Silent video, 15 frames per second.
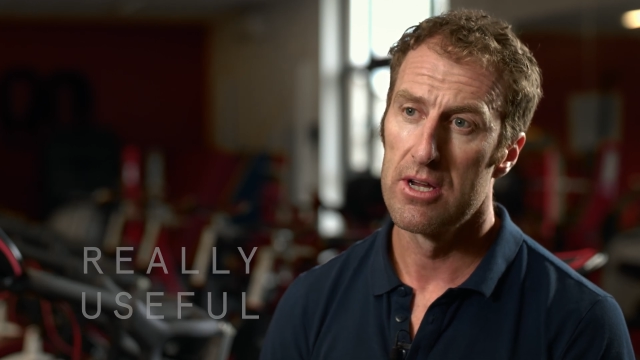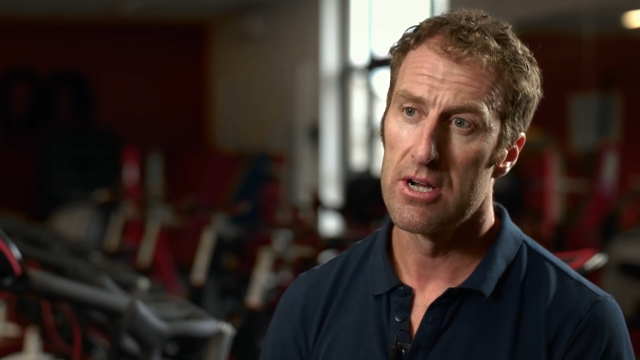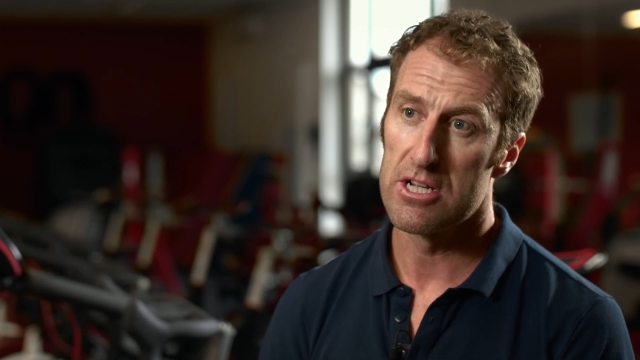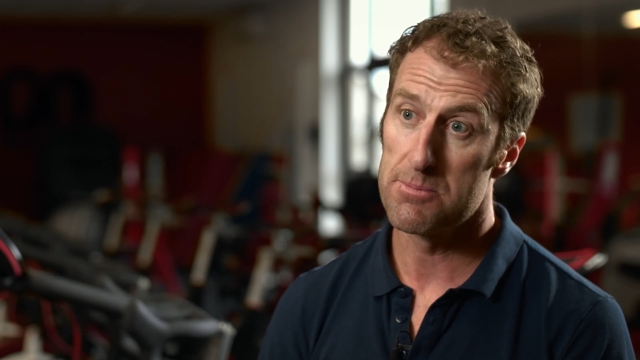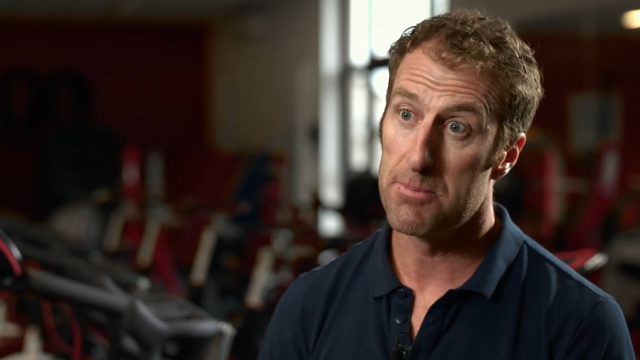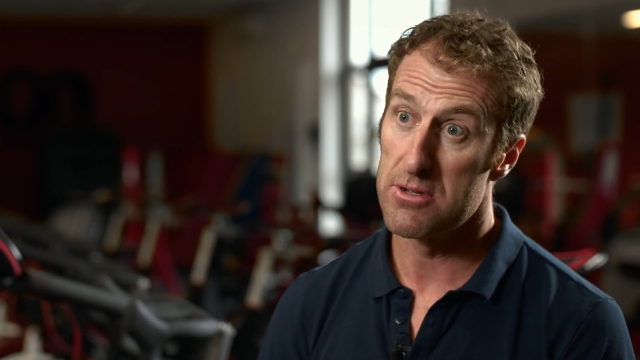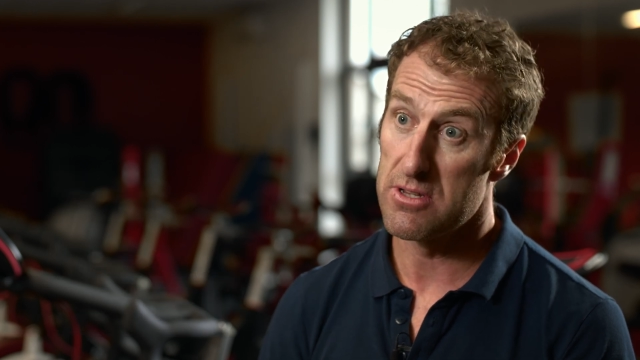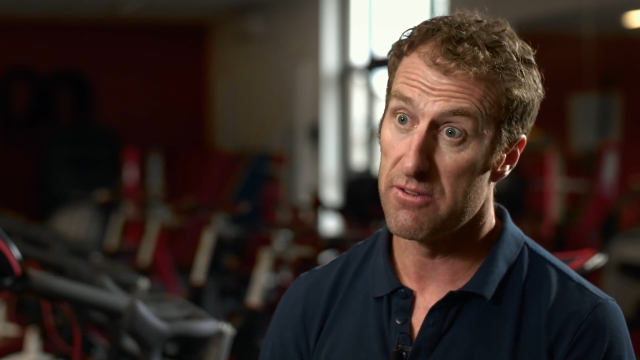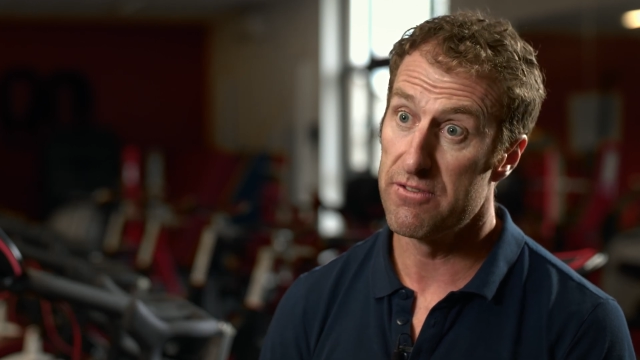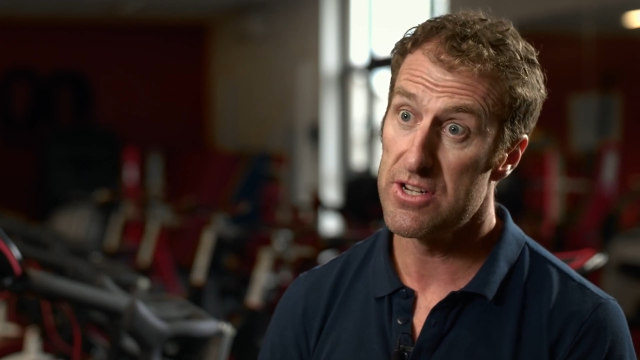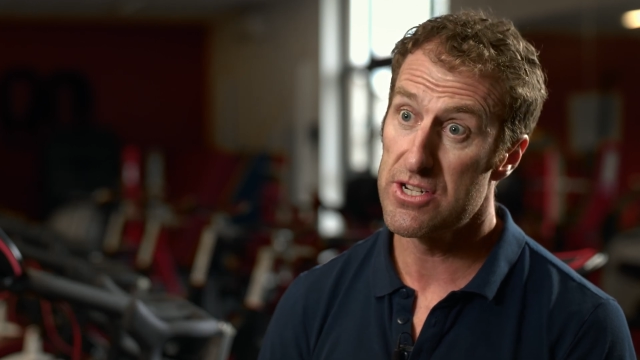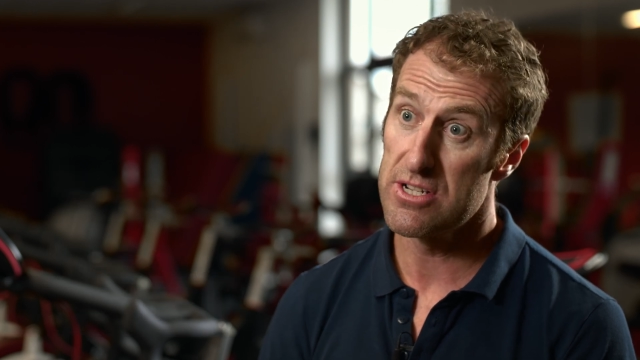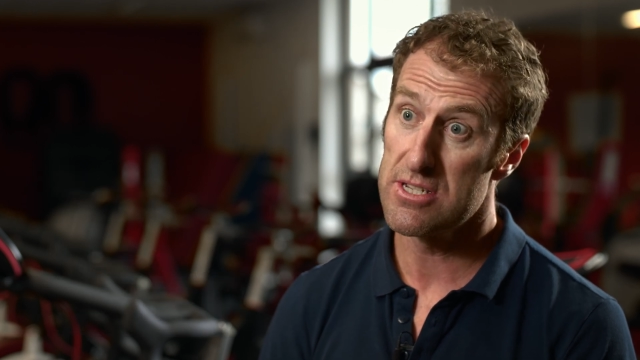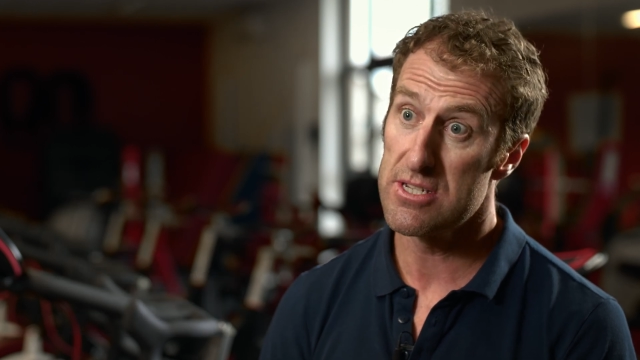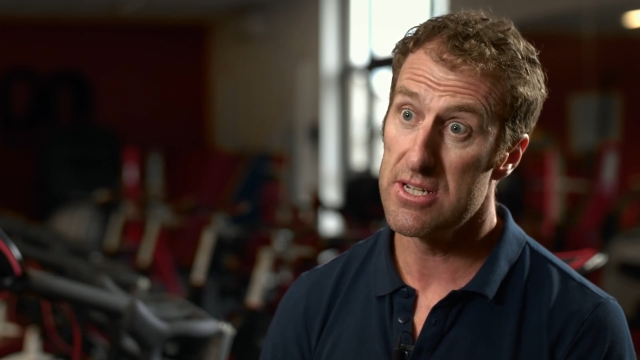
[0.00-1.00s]
I suppose,
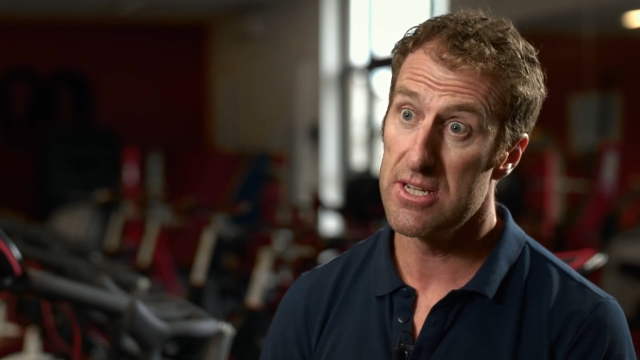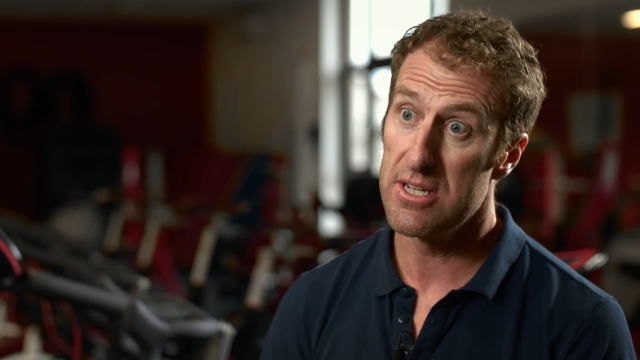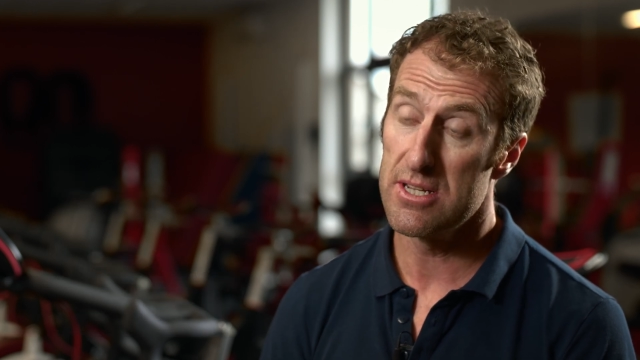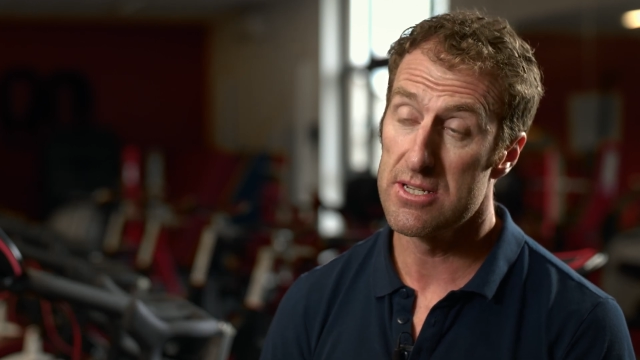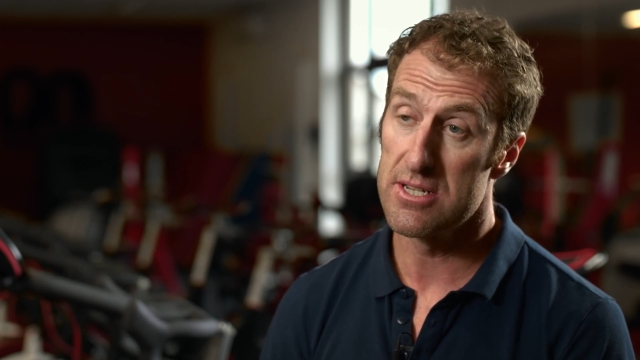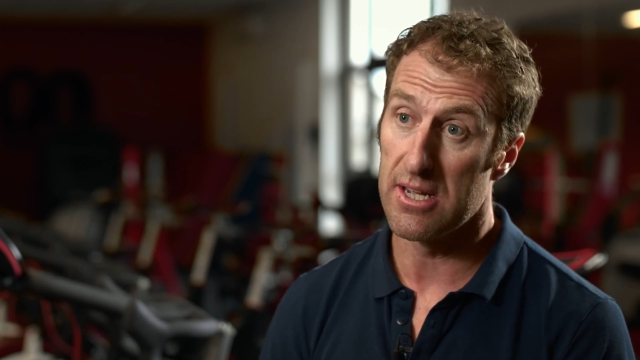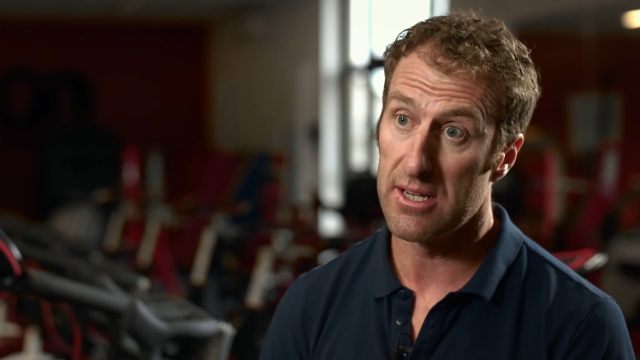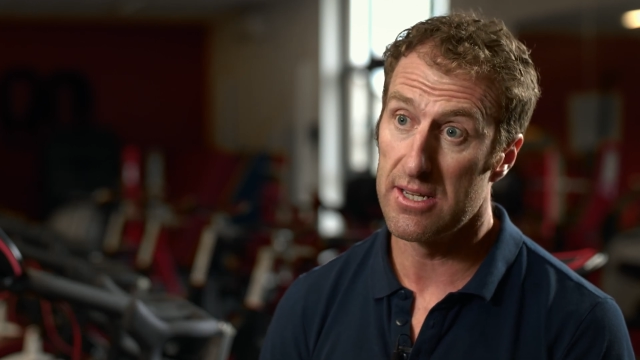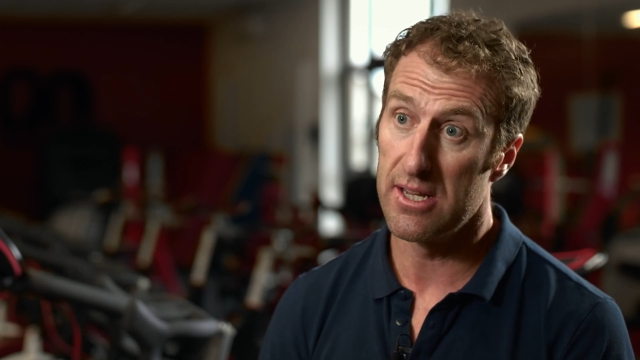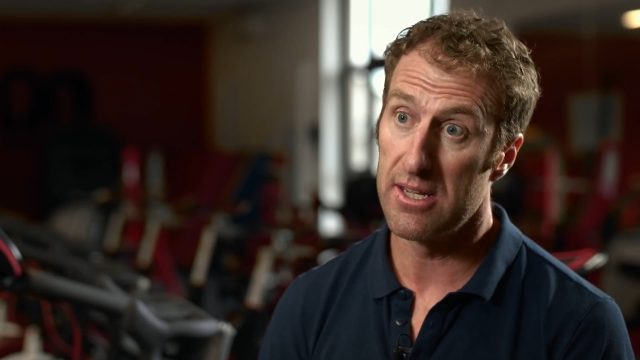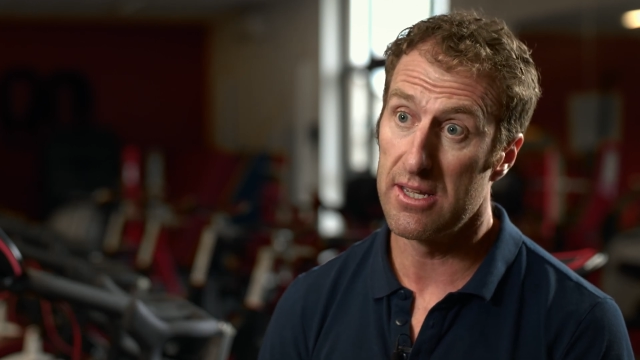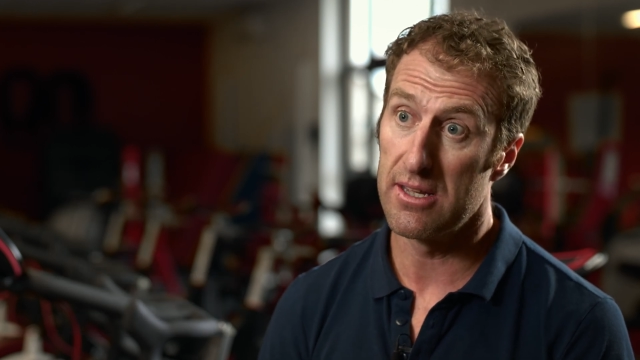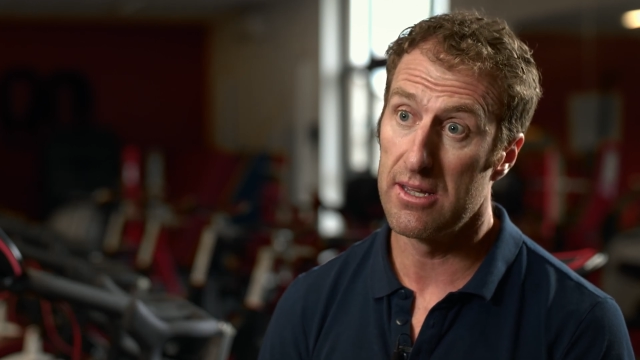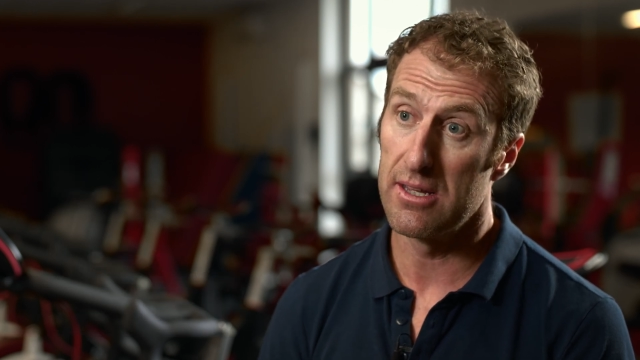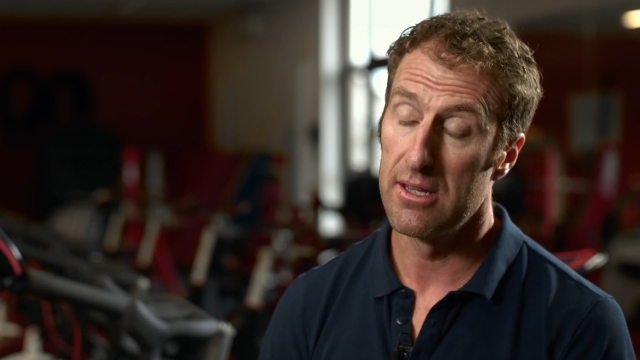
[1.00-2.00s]
efficiency,
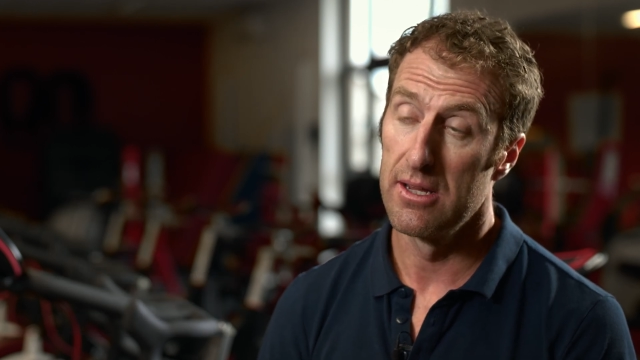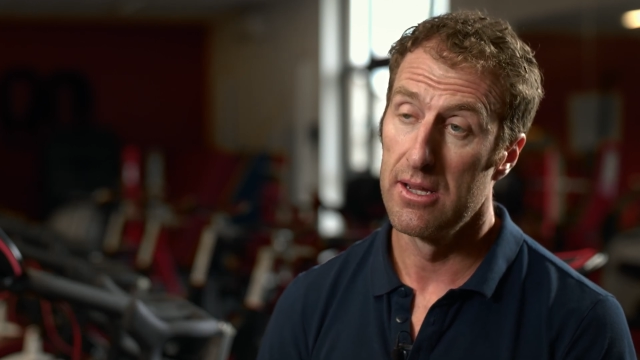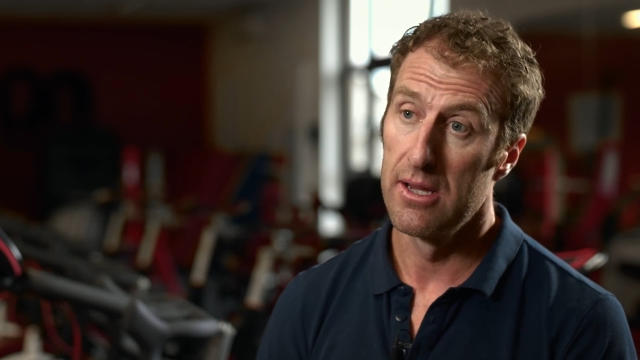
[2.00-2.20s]
technique.